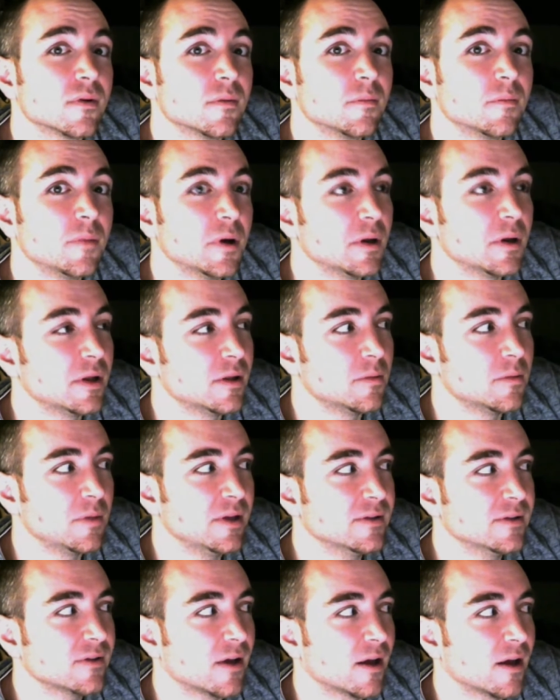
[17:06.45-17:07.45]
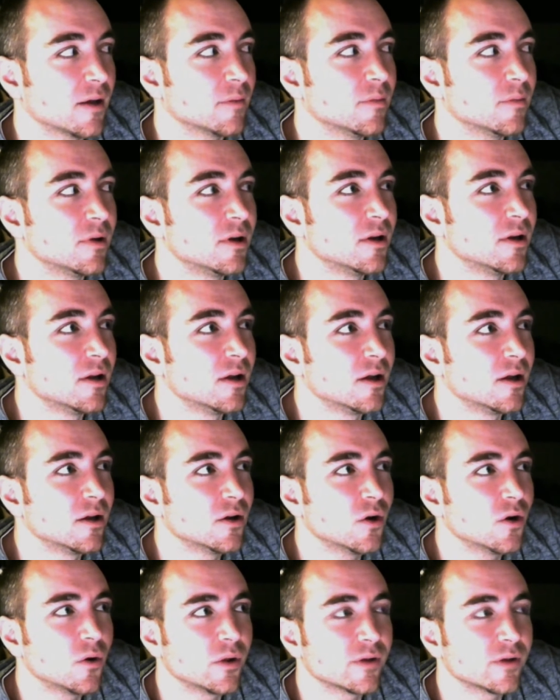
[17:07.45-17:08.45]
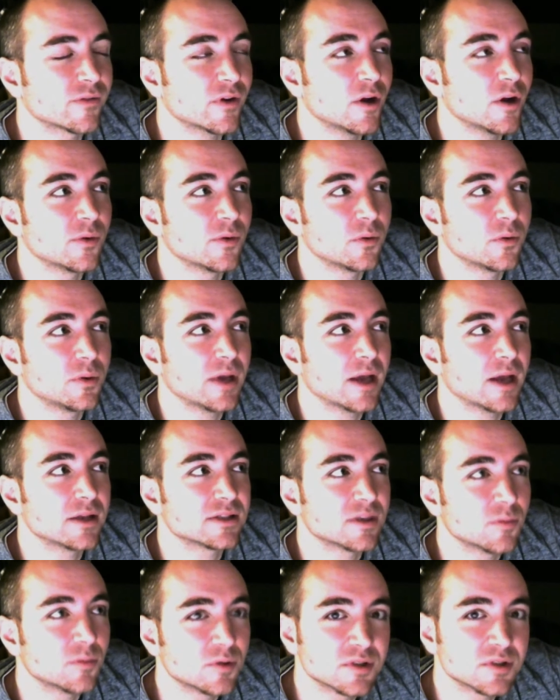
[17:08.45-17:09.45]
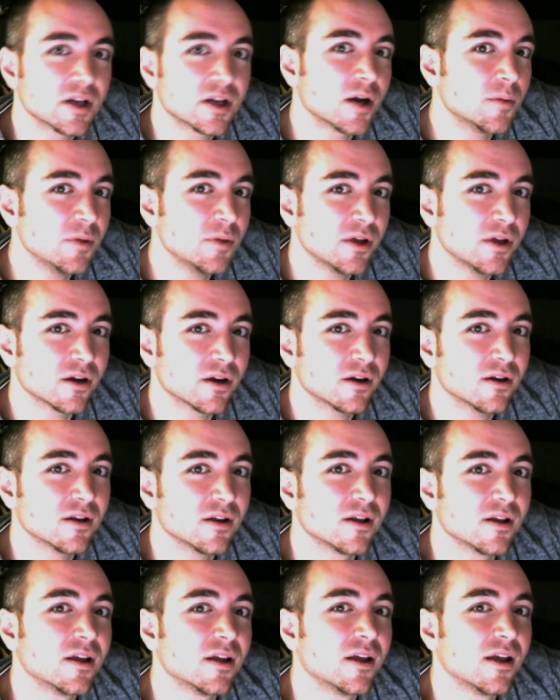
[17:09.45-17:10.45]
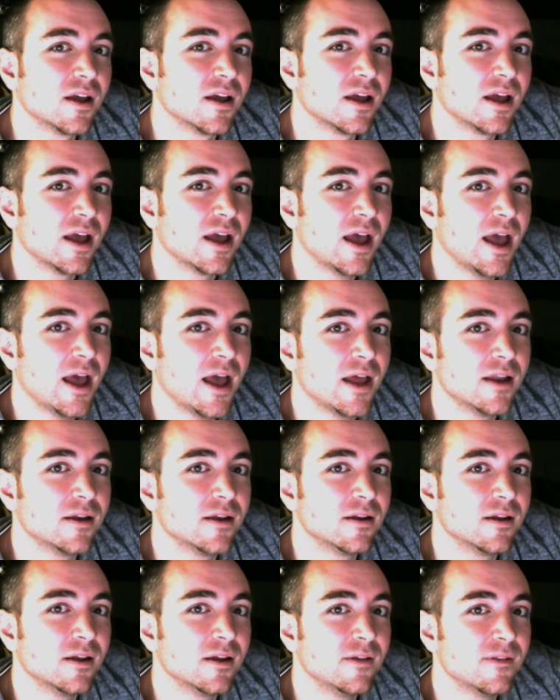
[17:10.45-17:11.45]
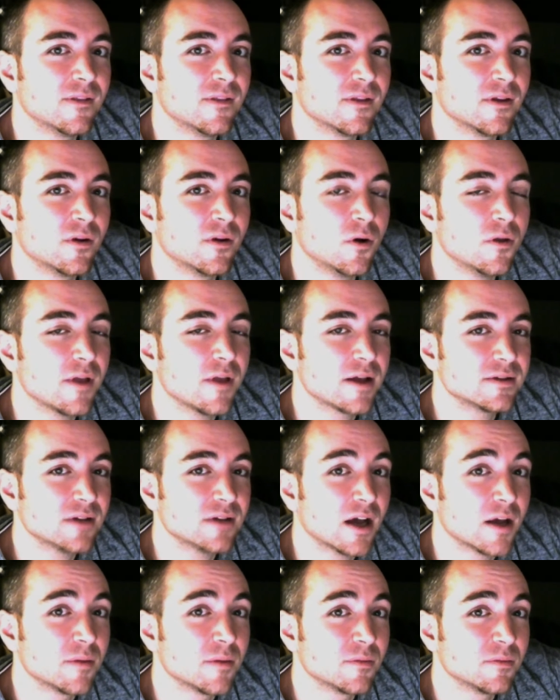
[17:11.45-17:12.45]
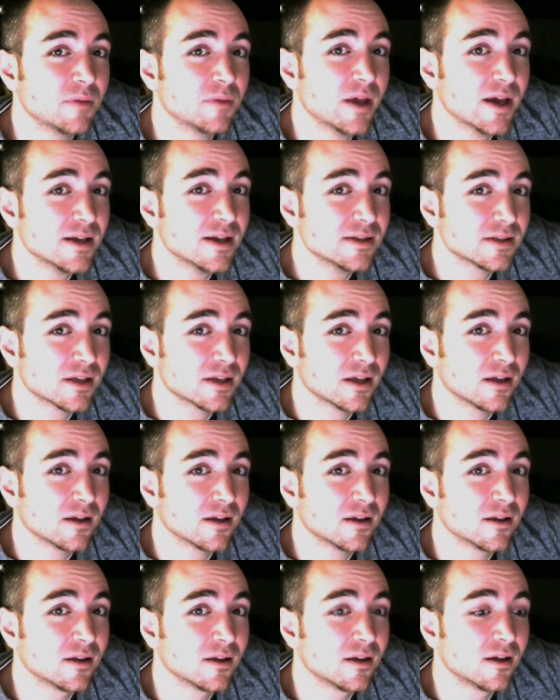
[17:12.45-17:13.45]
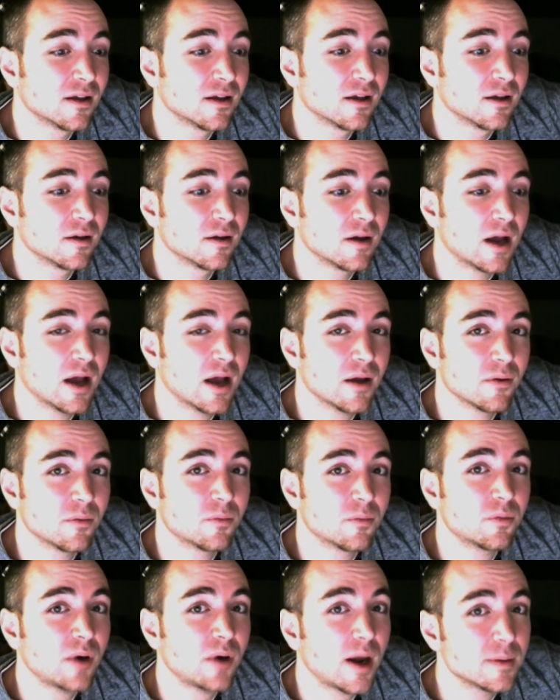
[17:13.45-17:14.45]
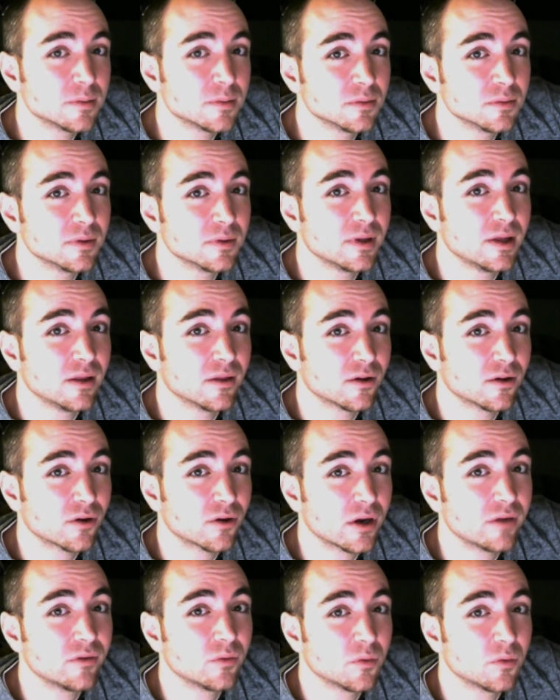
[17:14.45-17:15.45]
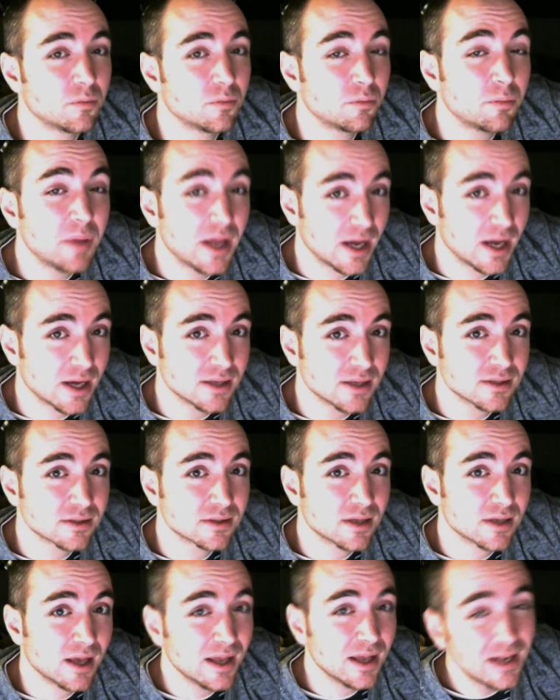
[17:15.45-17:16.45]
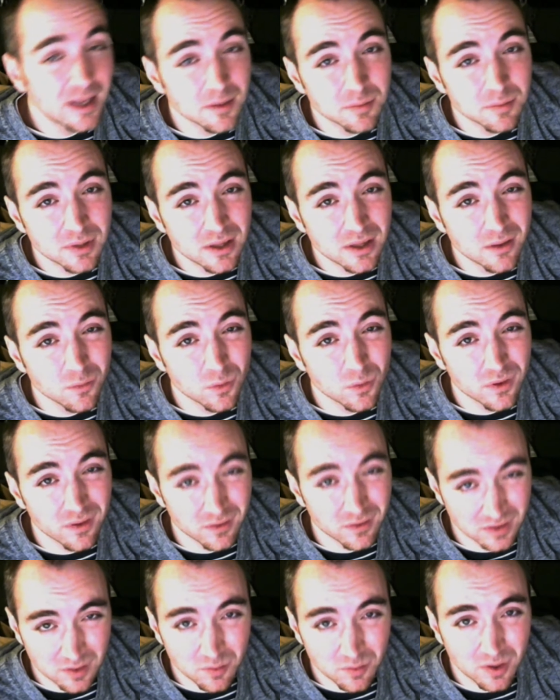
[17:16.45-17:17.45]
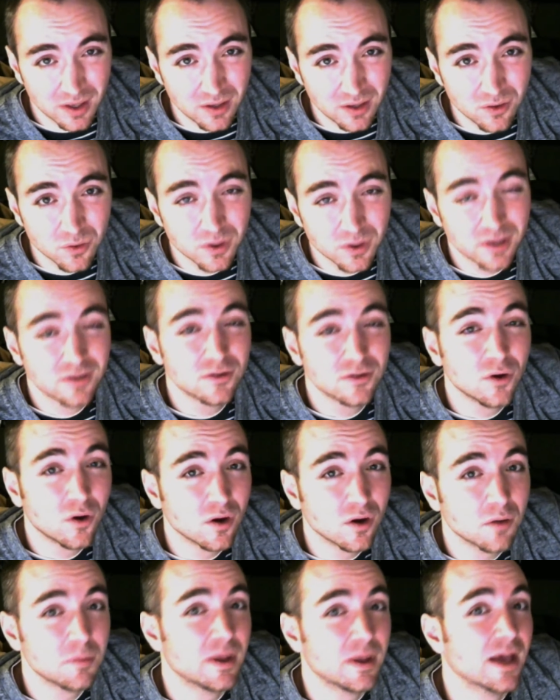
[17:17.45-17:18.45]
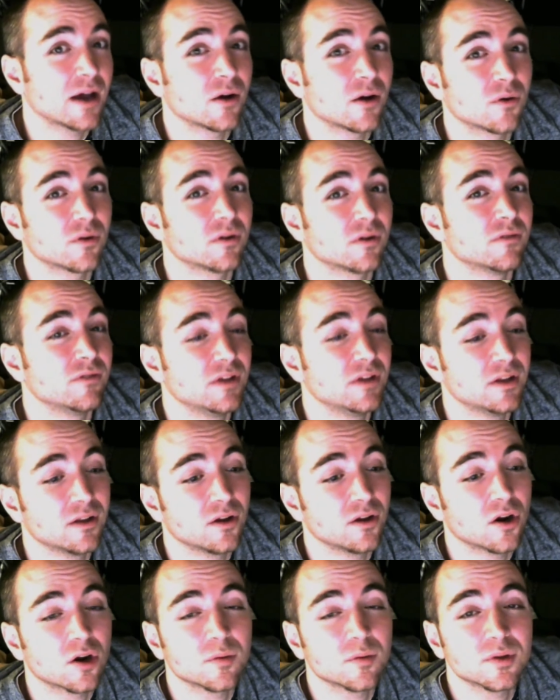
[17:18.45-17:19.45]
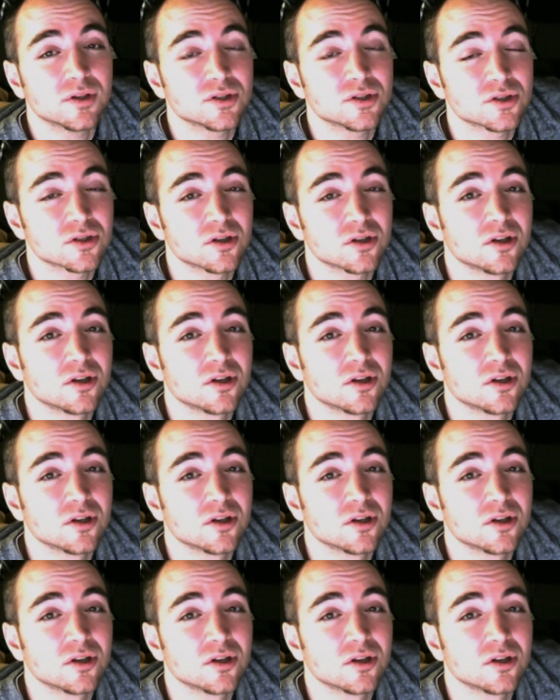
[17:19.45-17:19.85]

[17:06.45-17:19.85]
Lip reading: But in the meantime, calling for help, it would get someone to come here, and in all that time passing, the craving would pass, and I'd be with somebody who could talk me out of eating garbage.